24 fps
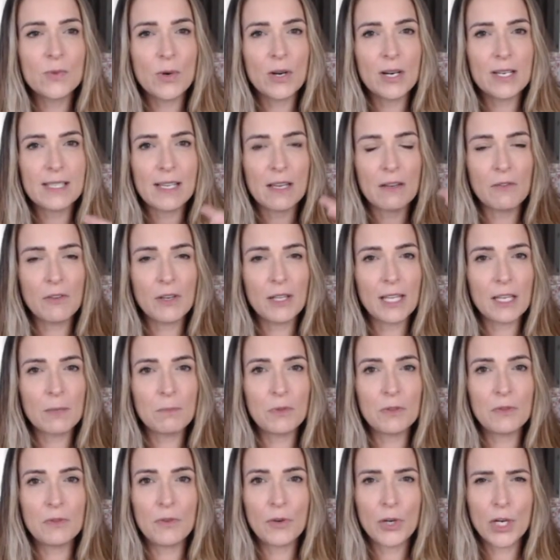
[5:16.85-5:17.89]
Whereas I feel like
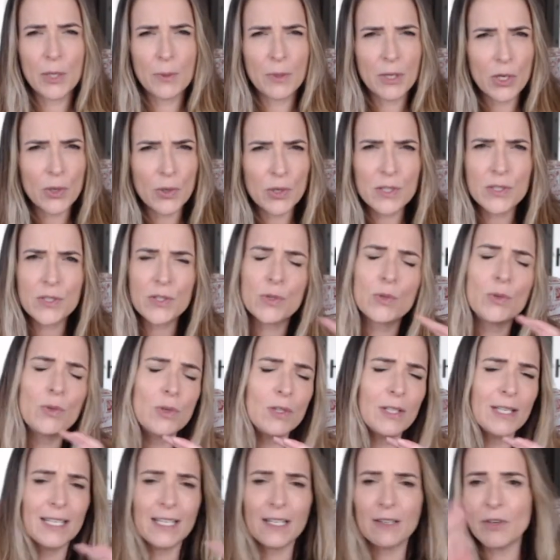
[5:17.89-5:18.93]
before you would go to
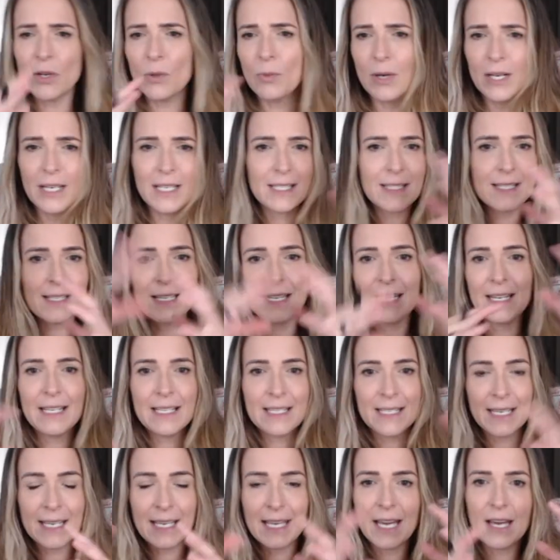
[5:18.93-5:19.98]
school and everyone is
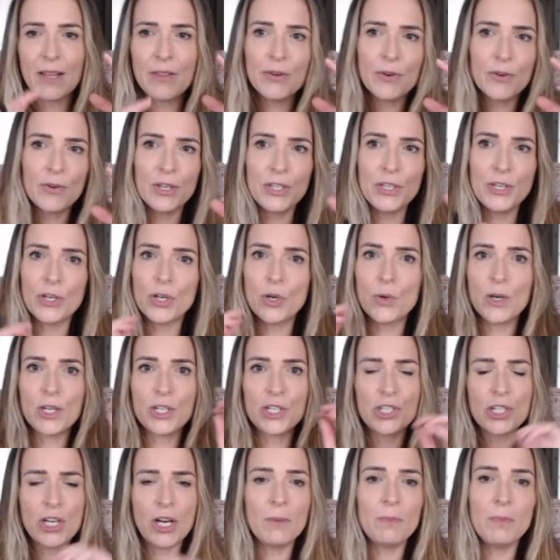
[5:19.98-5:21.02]
together and you're going
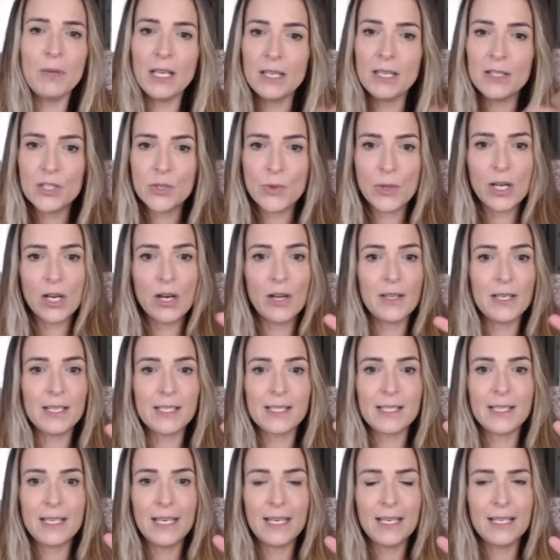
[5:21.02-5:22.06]
shopping and doing all
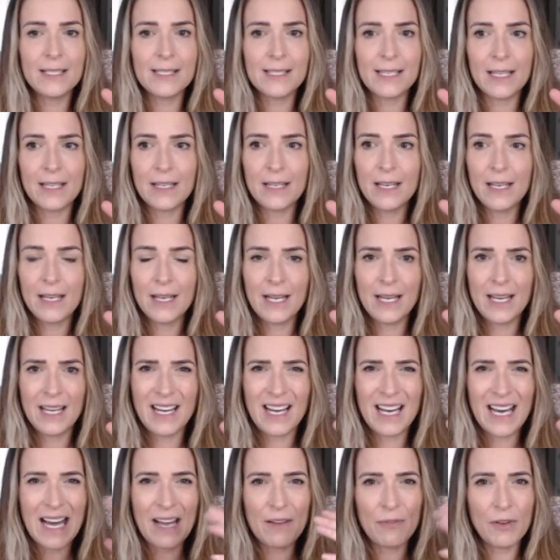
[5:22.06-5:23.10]
these things. And
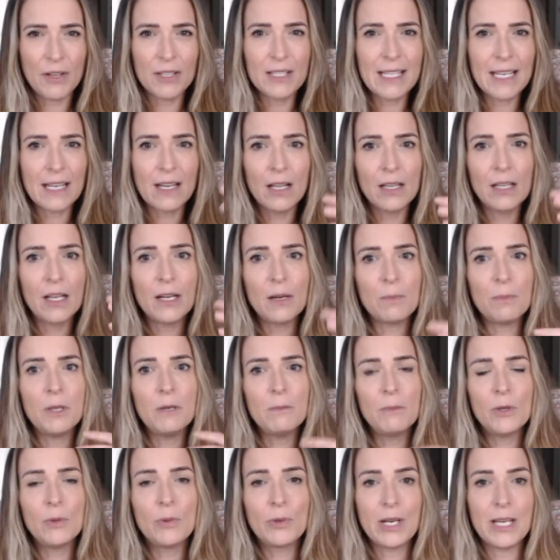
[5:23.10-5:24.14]
I felt like a lot of
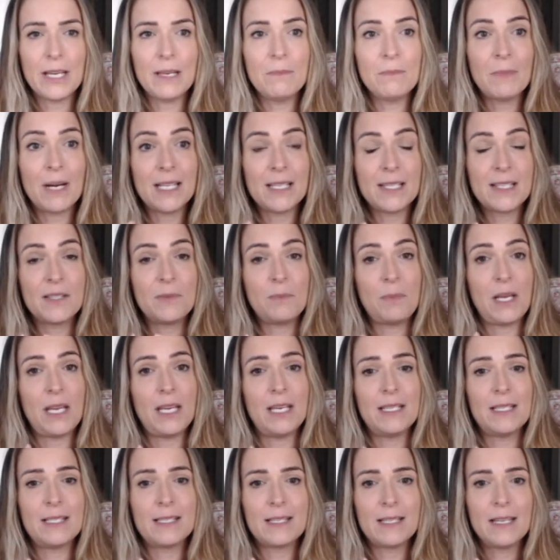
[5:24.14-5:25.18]
people were in my
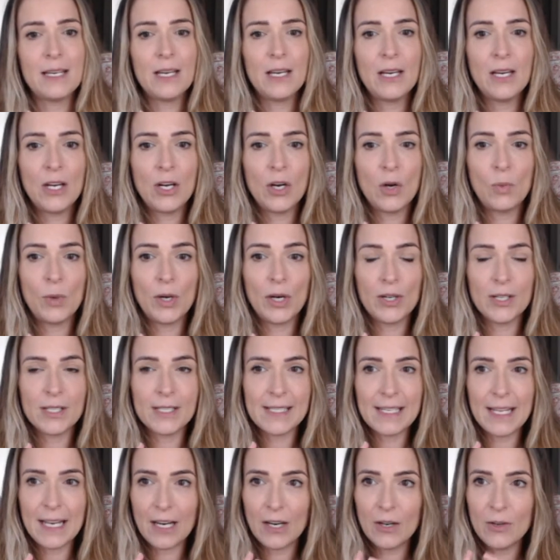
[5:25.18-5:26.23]
space. Whereas
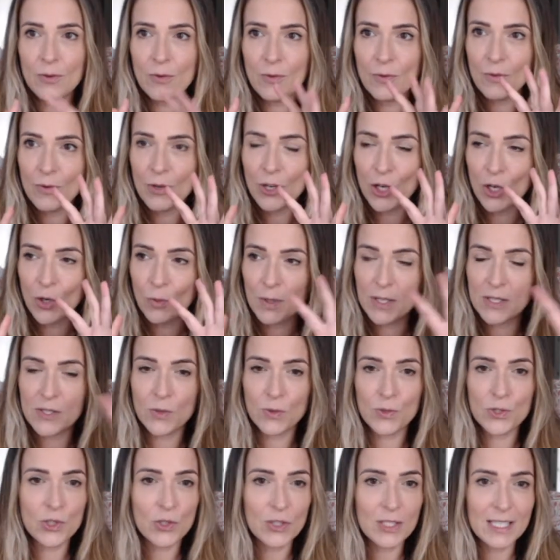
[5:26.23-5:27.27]
now, with
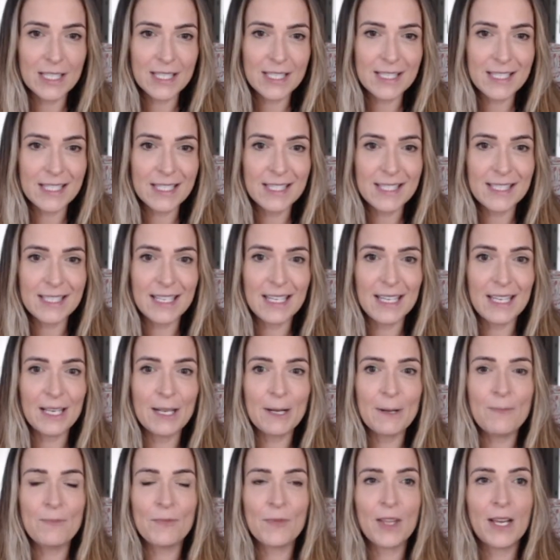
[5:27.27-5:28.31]
social
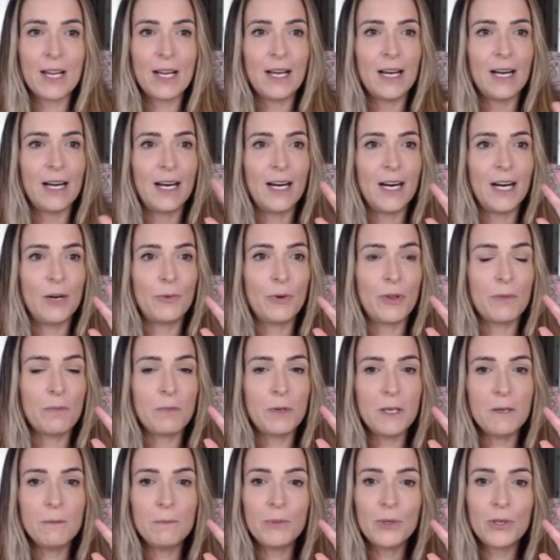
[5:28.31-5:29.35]
distancing, with
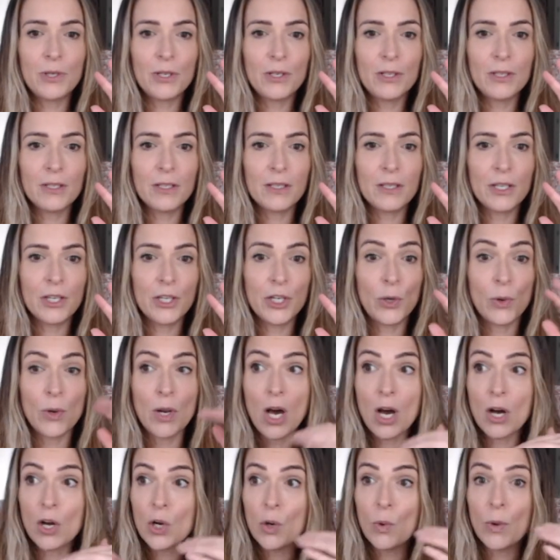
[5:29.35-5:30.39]
people,
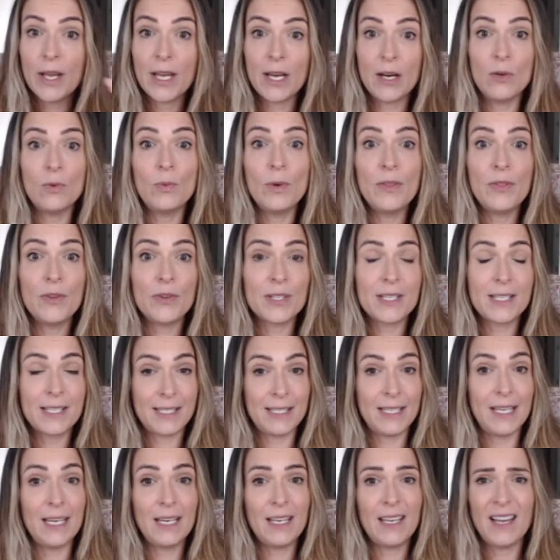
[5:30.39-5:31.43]
not going out when they're
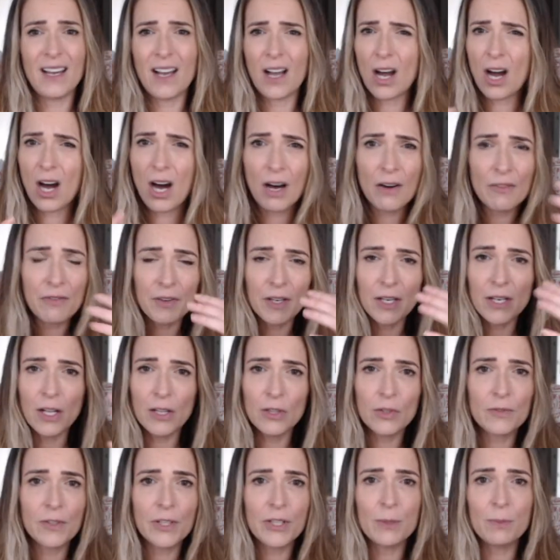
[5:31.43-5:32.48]
sick and coughing
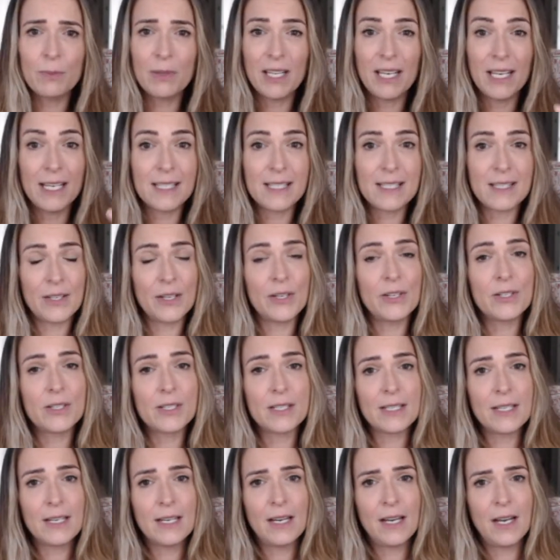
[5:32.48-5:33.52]
all over the place,
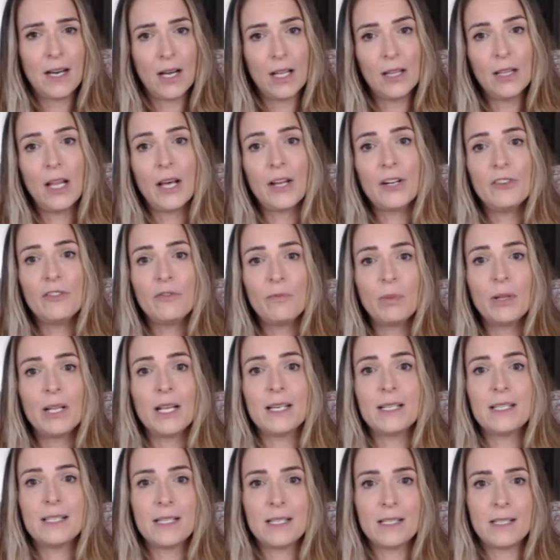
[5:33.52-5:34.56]
there's a lot of
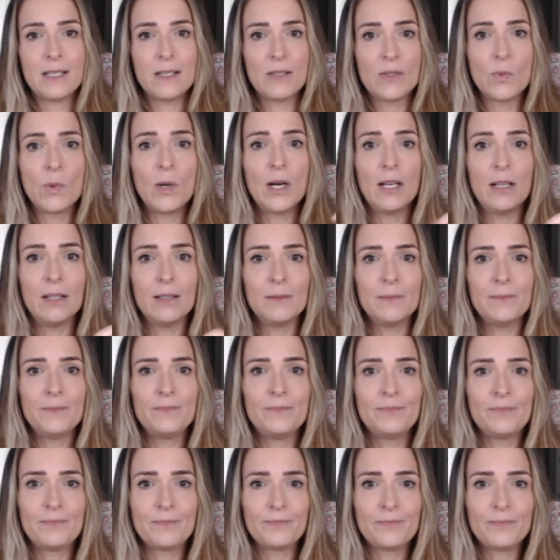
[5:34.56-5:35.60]
pluses as well.
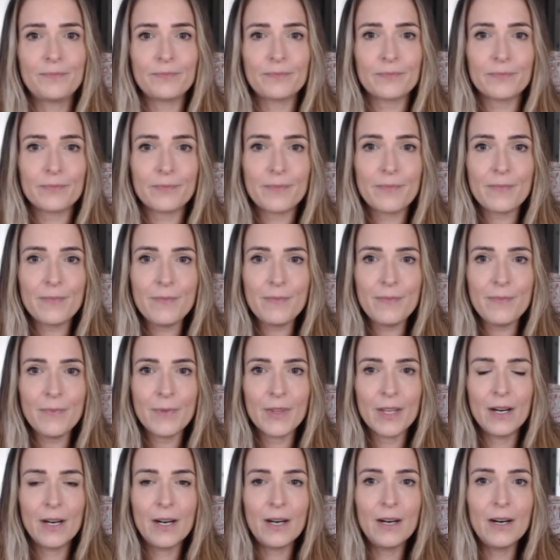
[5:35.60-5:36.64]

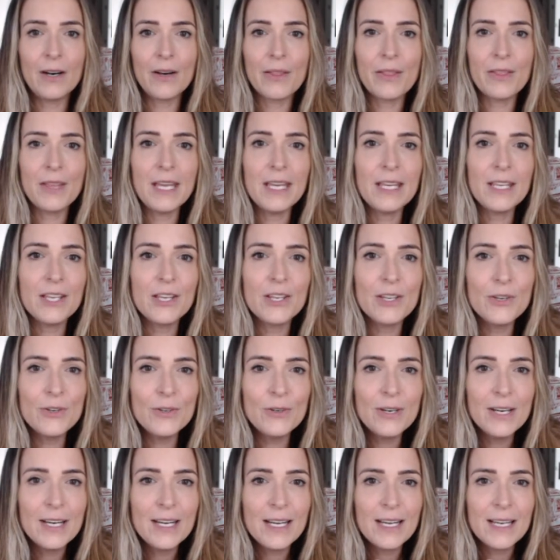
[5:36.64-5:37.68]
Oh, thank
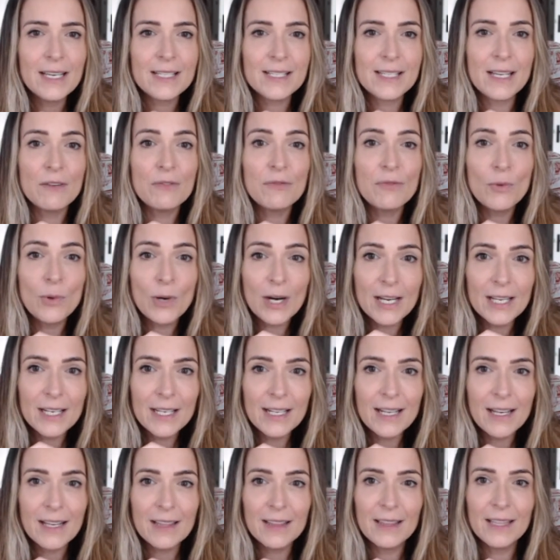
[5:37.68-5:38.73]
you,
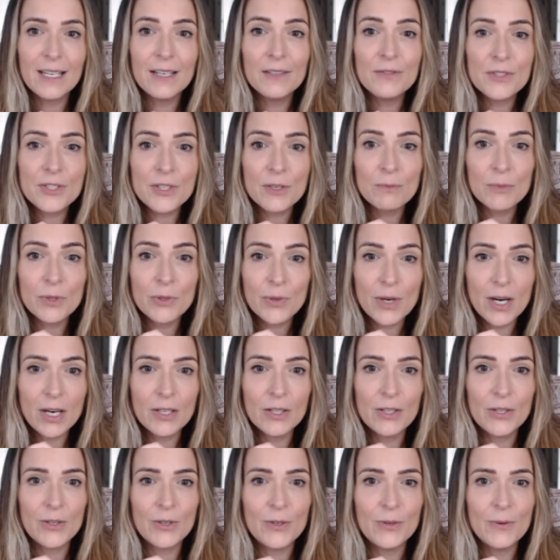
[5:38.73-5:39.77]
Safwan. Love to
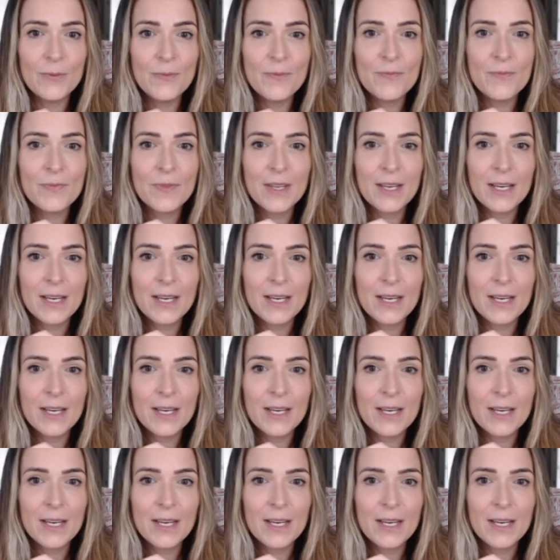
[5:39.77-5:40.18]
Morocco.